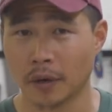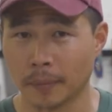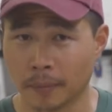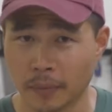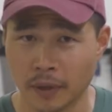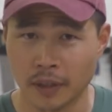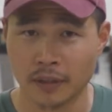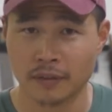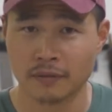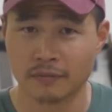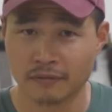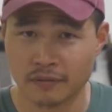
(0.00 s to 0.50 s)

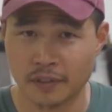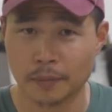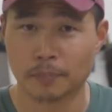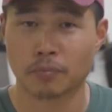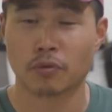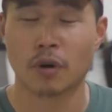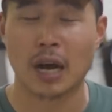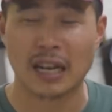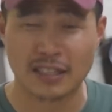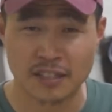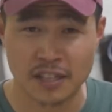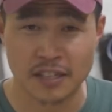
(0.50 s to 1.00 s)
but the
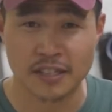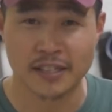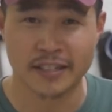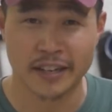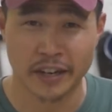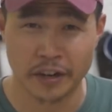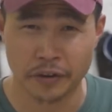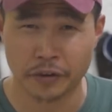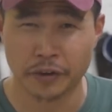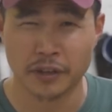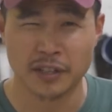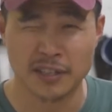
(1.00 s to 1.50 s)
processing
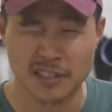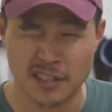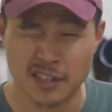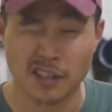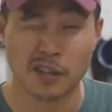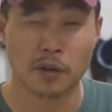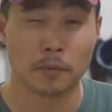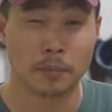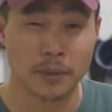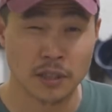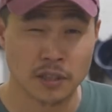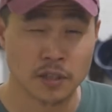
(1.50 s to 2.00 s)
area is a
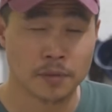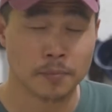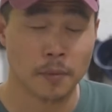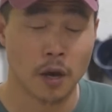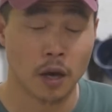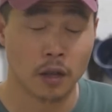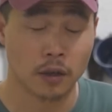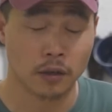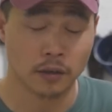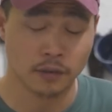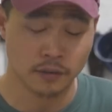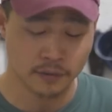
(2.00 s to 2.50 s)
little bit
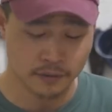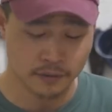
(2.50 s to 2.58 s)
smaller.